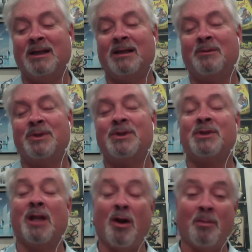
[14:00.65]
which is
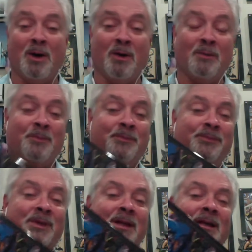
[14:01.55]
Lobo.
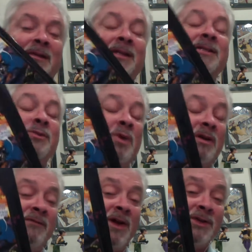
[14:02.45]
This is where
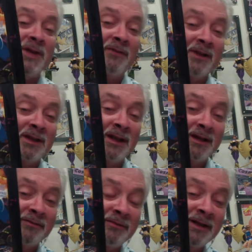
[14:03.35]
it falls off a
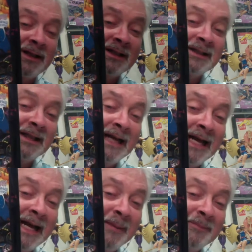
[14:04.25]
cliff.
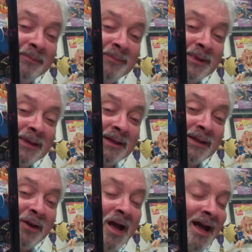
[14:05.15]
Um,
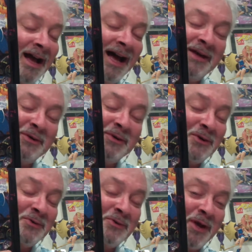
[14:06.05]
I don't know
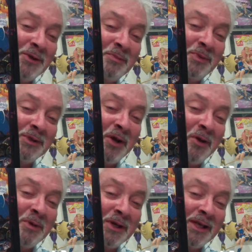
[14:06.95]
who thought to put
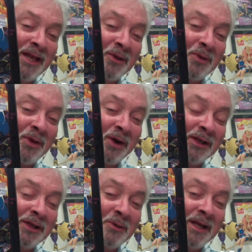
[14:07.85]
Lobo together with
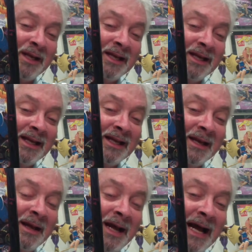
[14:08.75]
Harley Quinn.
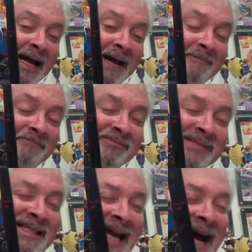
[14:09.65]
Um,
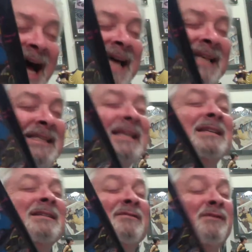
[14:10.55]
I
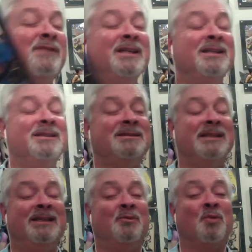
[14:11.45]
didn't feel
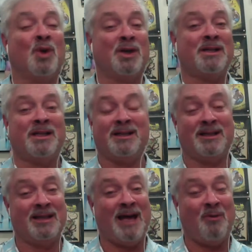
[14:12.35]
it worked
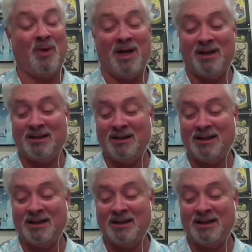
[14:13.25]
that well.